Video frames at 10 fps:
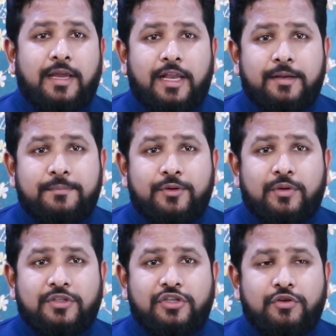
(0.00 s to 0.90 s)
help you
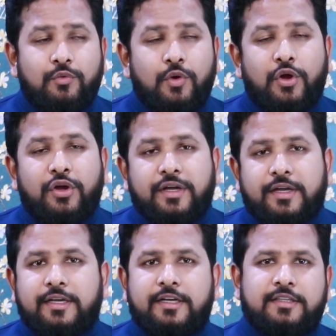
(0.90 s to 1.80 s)
achieve
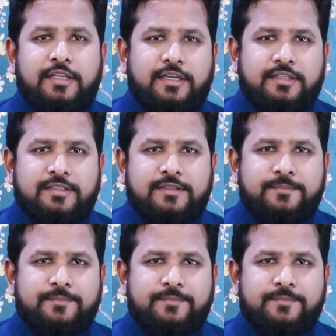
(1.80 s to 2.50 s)
great things.